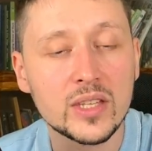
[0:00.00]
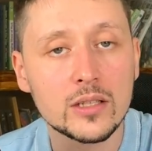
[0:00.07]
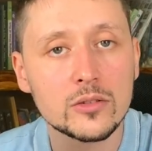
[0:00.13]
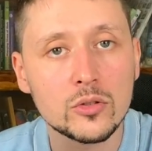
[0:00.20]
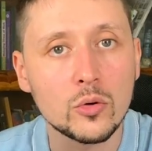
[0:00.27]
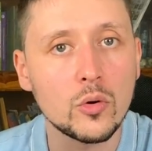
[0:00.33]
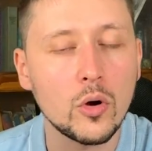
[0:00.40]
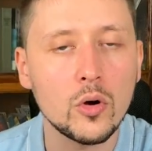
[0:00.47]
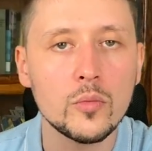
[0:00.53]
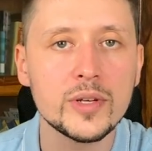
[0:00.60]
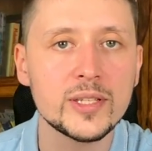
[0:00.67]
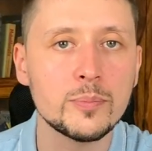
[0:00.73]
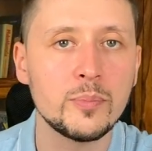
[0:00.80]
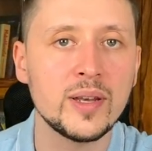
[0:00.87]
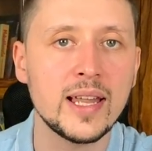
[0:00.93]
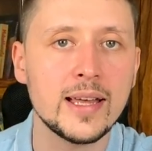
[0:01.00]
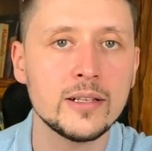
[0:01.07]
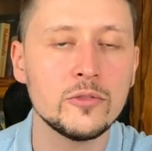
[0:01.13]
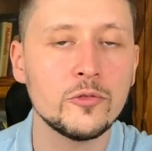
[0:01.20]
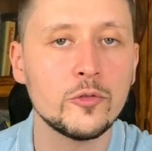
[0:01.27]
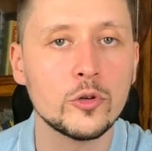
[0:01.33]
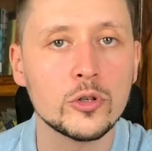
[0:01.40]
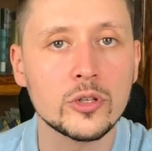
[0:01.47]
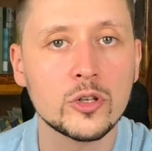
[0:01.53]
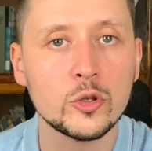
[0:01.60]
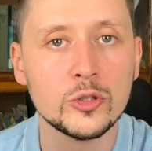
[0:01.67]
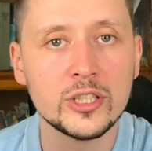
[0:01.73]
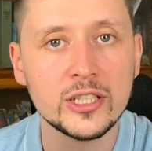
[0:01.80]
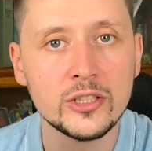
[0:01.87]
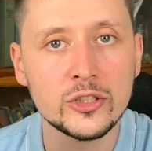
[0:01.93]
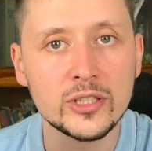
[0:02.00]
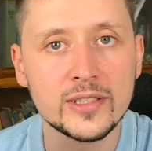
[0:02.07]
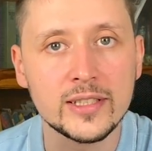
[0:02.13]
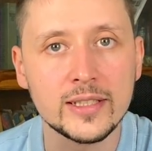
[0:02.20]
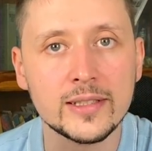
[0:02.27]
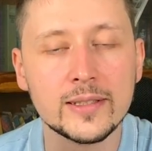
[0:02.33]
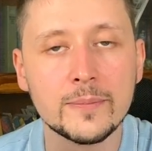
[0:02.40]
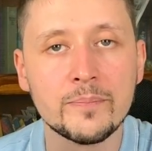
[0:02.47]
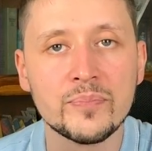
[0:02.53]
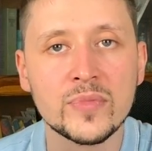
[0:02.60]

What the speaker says: So always plan for contingencies.